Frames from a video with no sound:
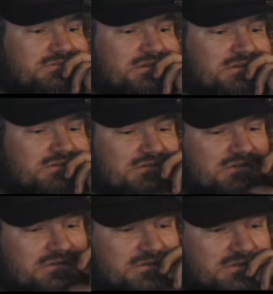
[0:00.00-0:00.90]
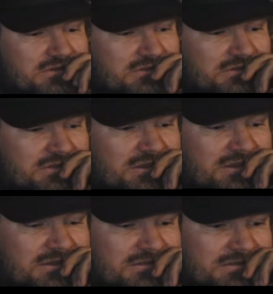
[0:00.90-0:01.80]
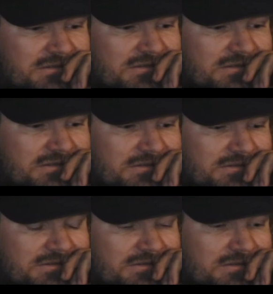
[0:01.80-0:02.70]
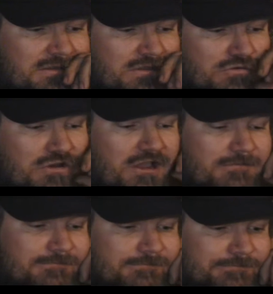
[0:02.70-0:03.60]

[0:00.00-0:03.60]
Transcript: your mom and dad here? Uh, well,